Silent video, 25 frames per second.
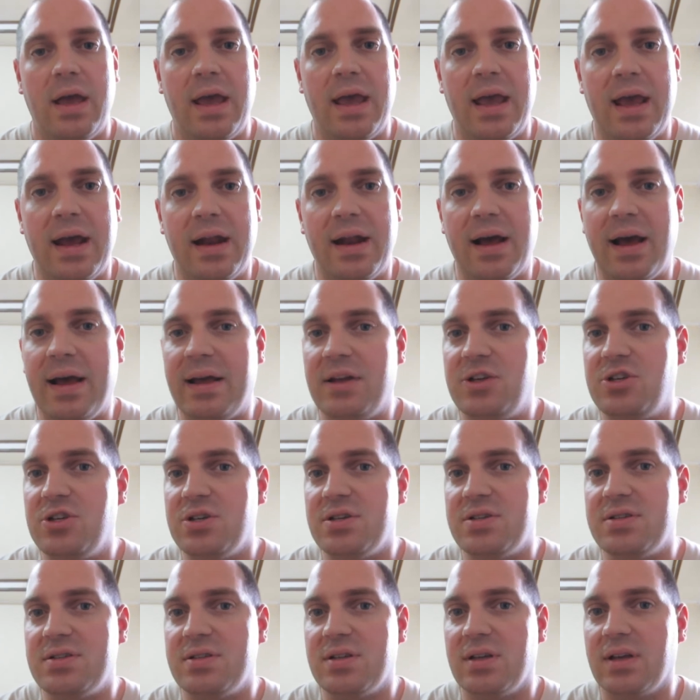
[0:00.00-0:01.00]
and I
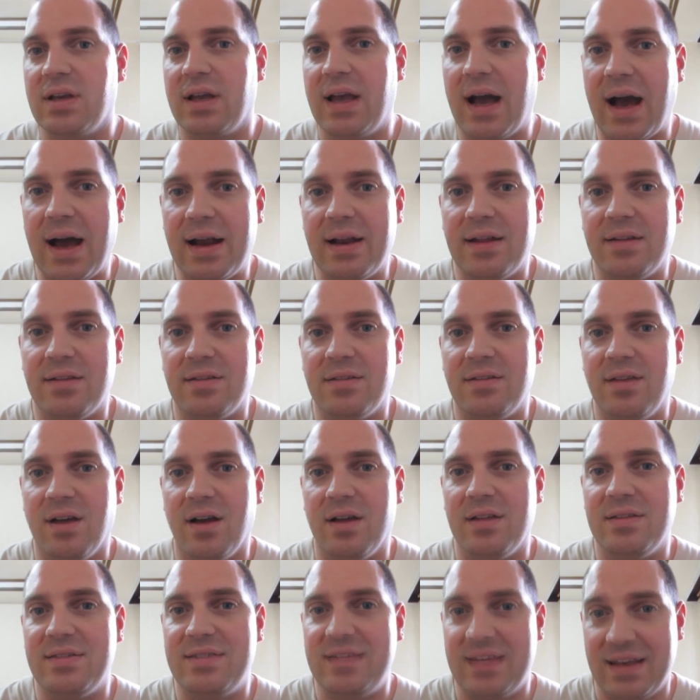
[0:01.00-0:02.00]
just got it
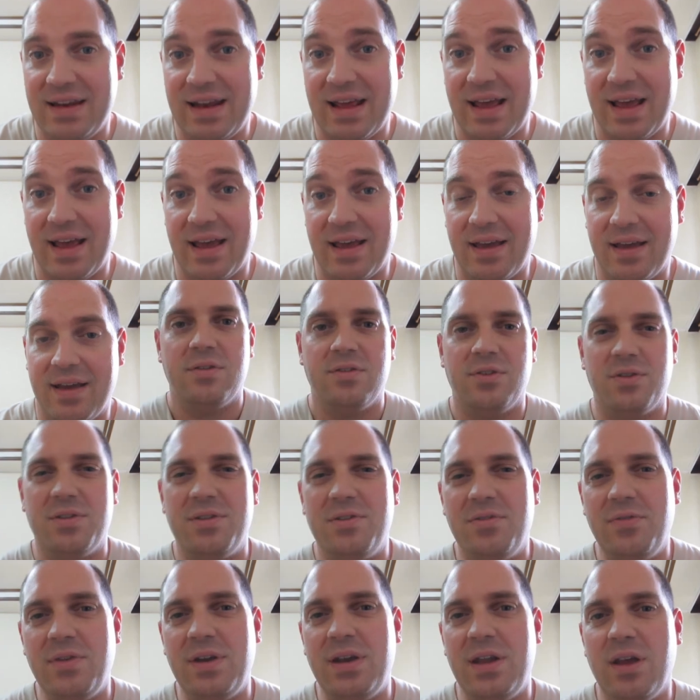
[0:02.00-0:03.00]
done today. So
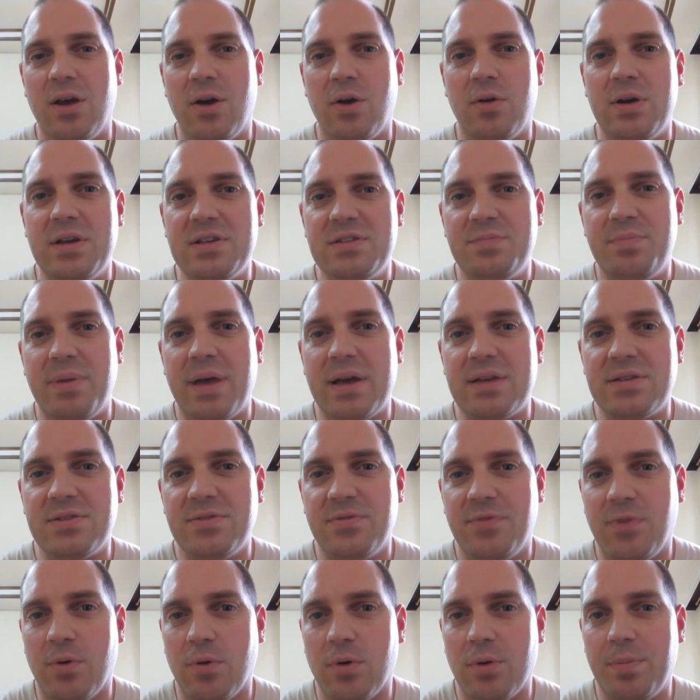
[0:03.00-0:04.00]
this video is
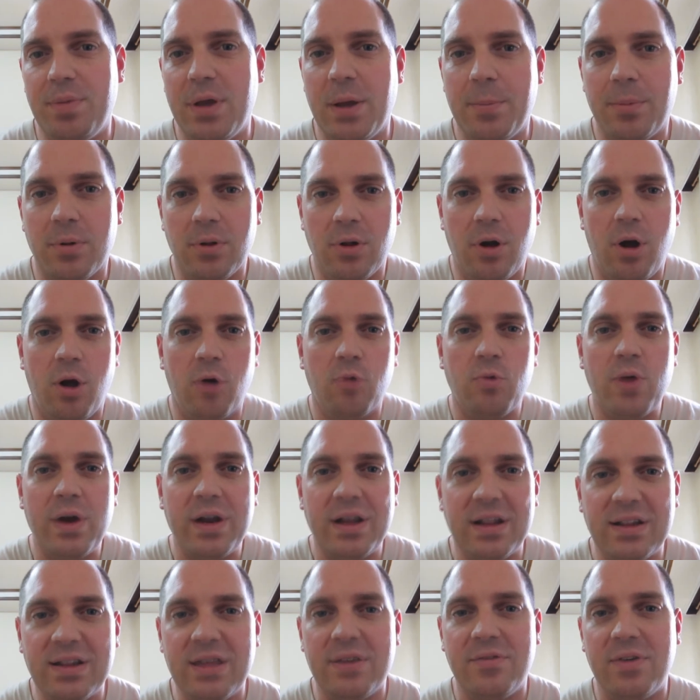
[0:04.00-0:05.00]
best for people
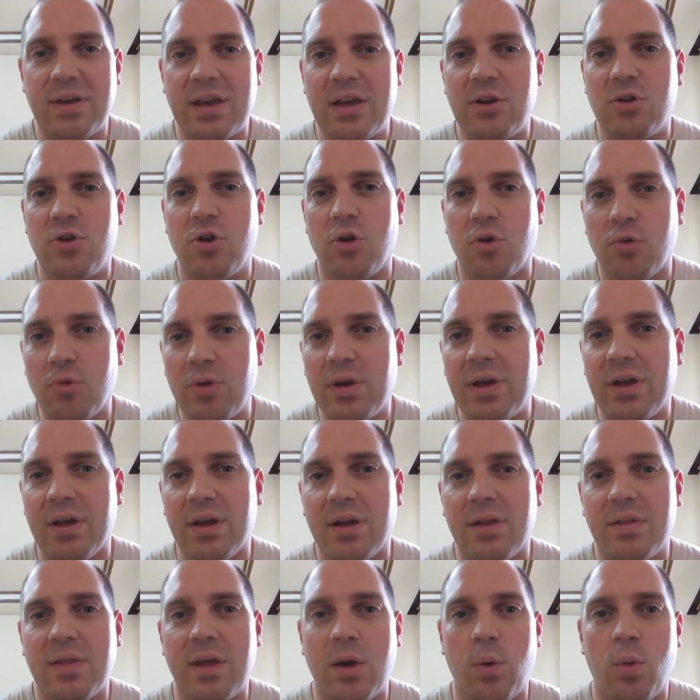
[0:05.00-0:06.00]
already living in
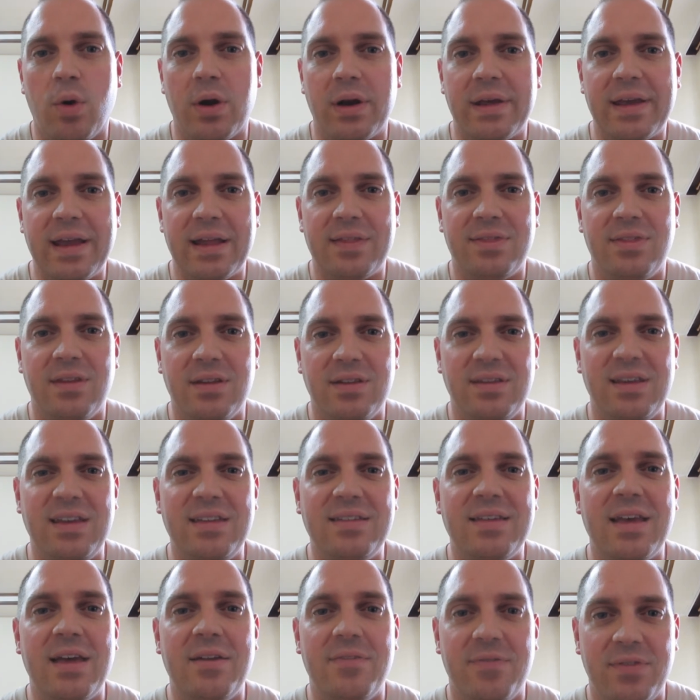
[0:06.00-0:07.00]
Korea that want to get the
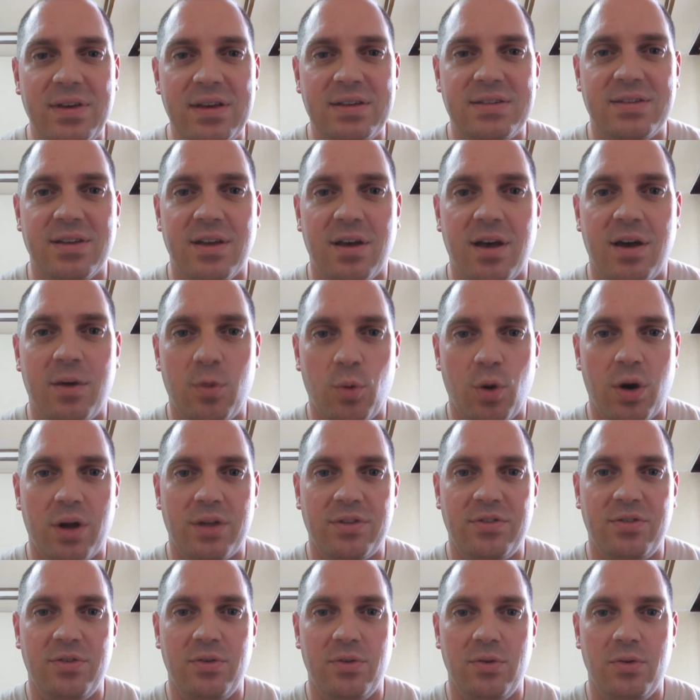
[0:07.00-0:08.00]
D-10 visa and
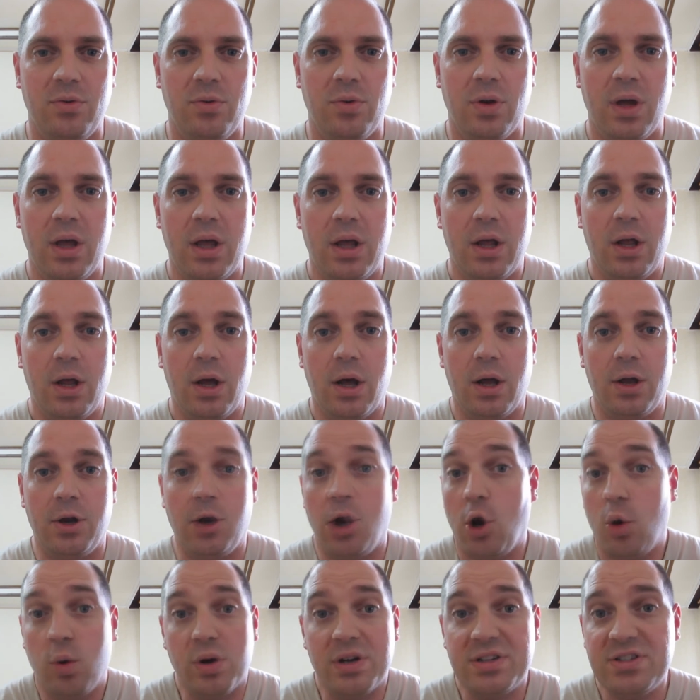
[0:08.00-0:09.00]
want to
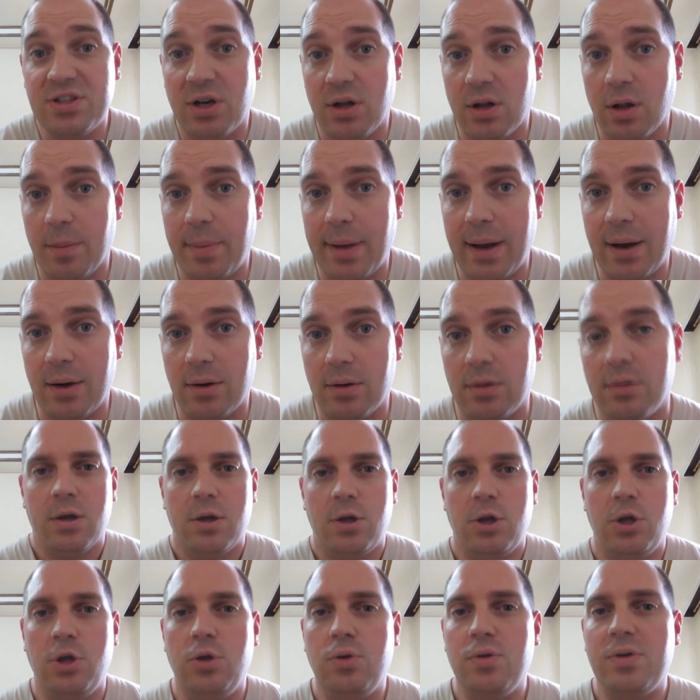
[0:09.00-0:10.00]
know what it's all about.
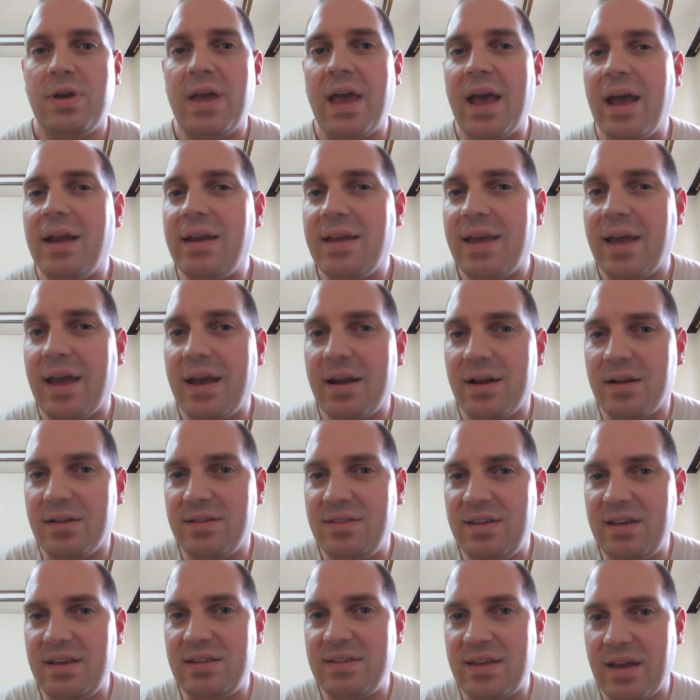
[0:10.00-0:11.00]
You can get a
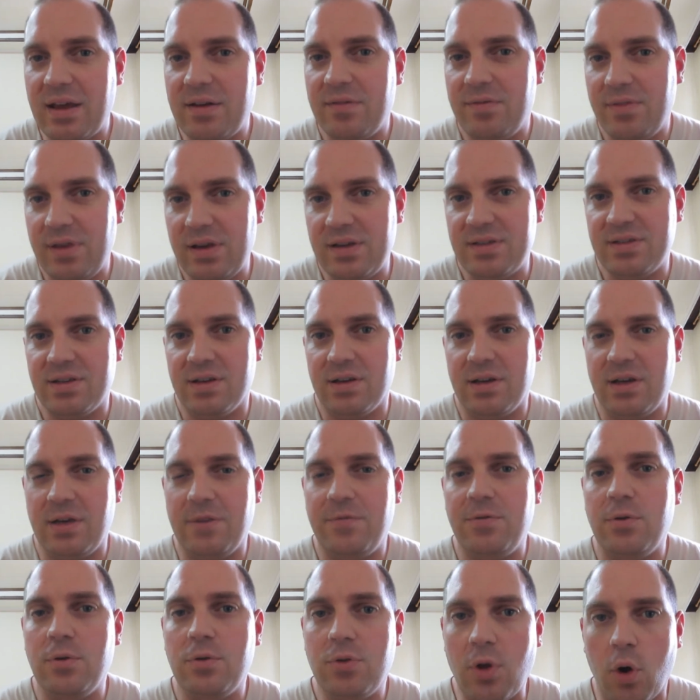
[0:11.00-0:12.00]
D-10 visa
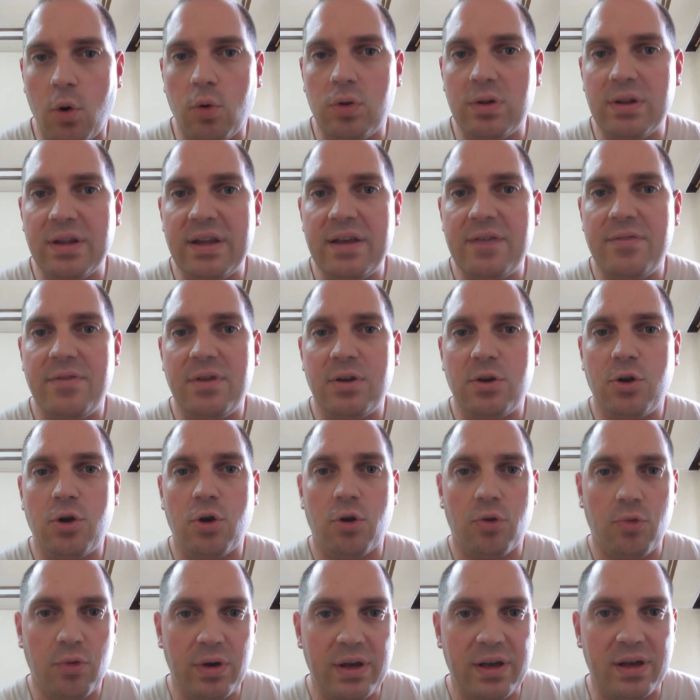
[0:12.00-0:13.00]
if you don't live in
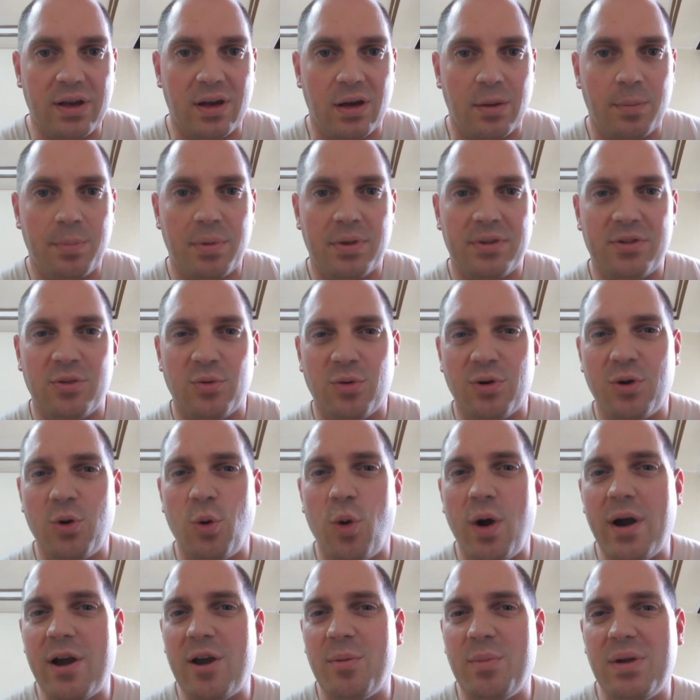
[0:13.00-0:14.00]
Korea, but the
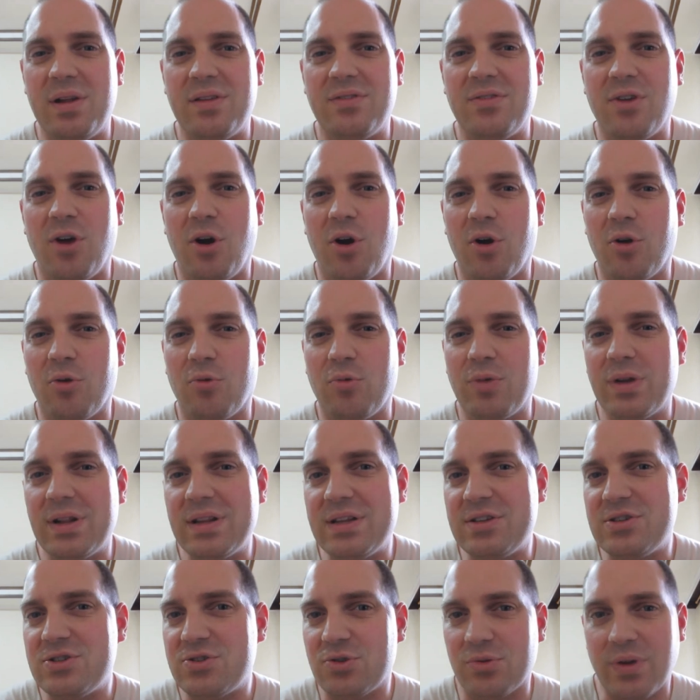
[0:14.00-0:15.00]
requirements are
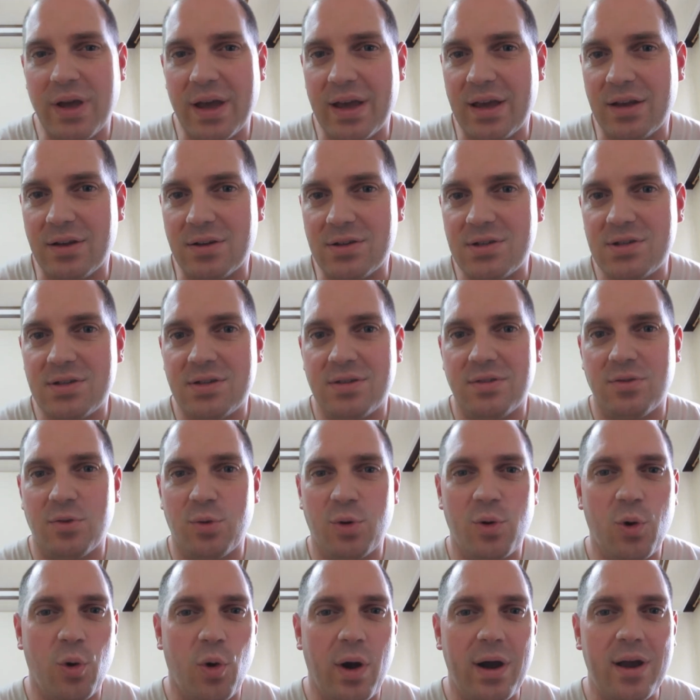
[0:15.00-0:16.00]
really strange. The
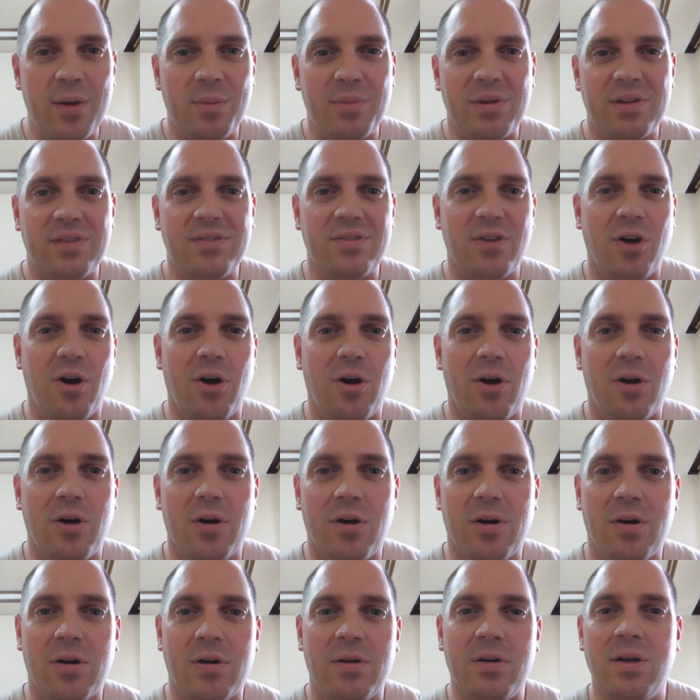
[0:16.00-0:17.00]
requirements
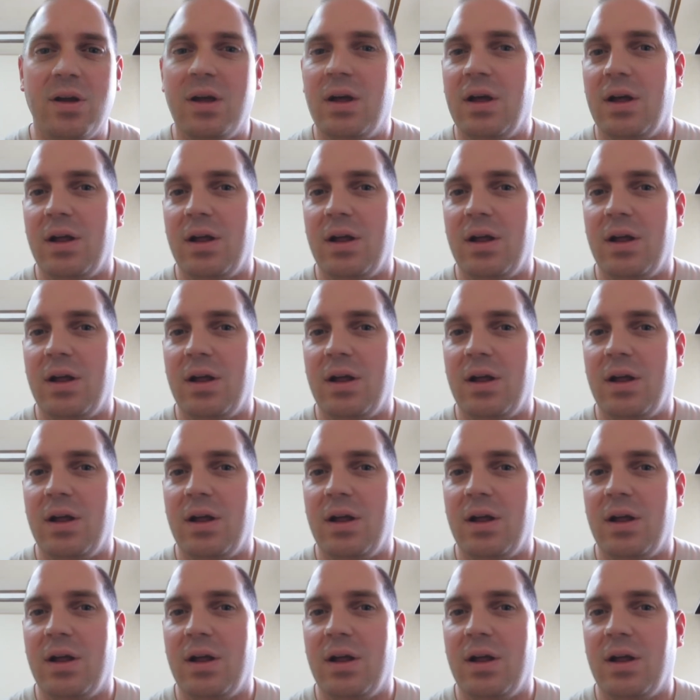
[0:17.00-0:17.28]
are,